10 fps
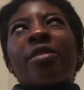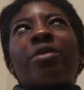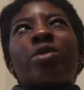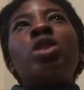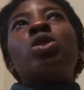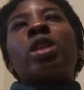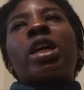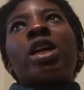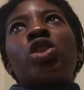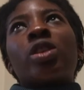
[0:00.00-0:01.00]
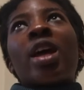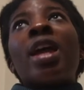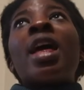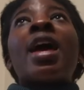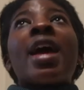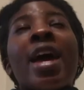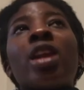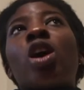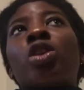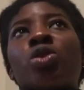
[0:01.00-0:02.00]
I really do enjoy that,
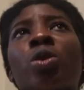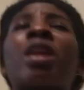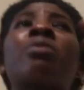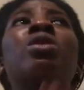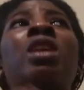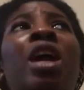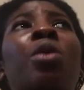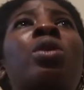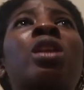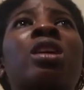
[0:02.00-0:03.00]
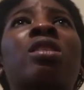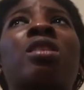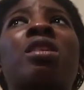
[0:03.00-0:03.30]
and also and I really I don't want to like